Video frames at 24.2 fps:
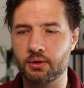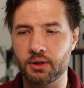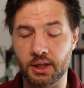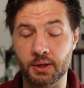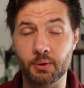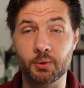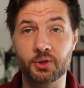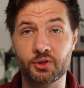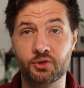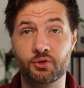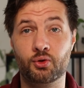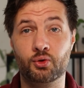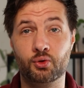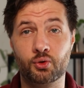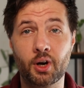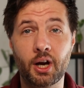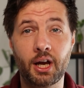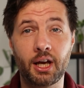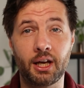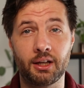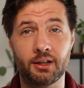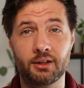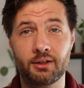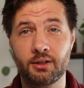It was
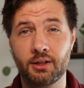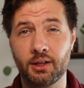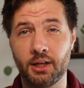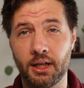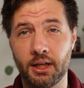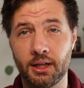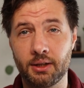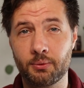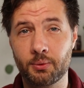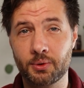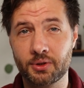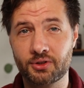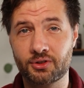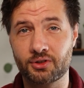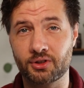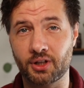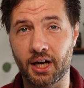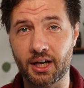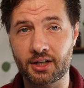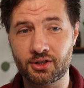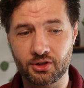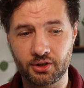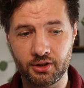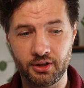great. It was
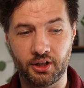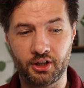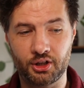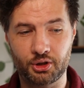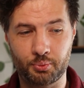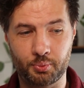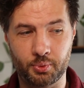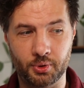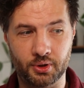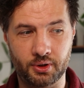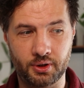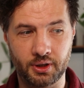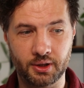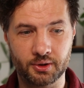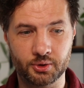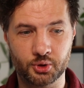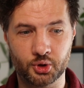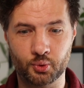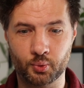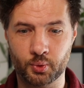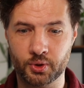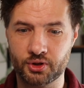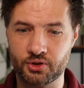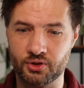actually, the
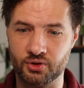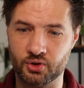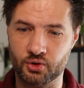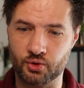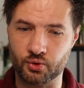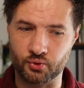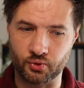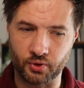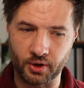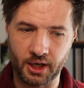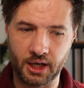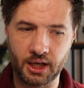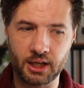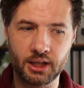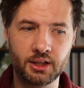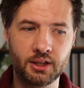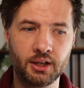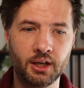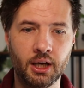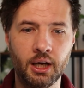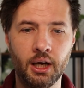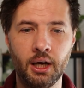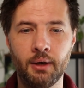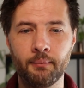experience was
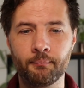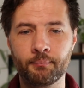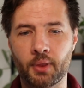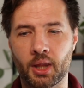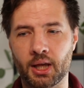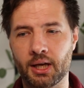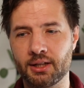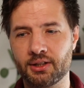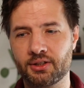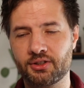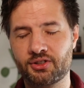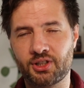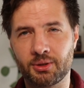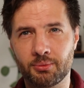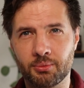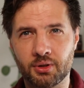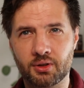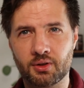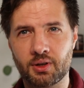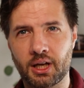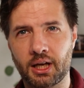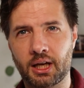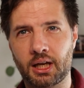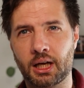great. And the
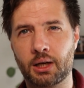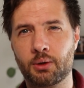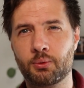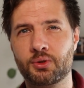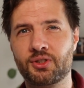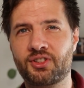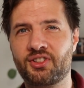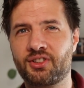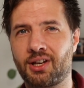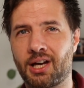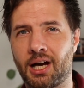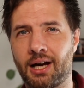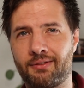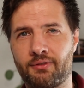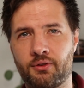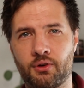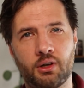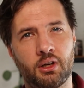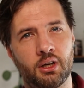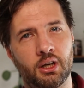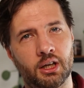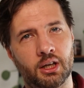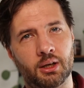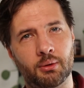similar, like I was
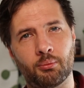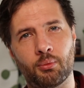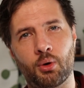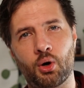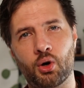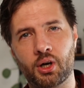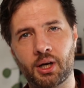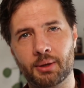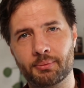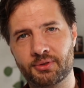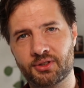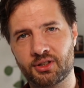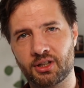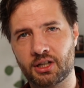covering in a mockup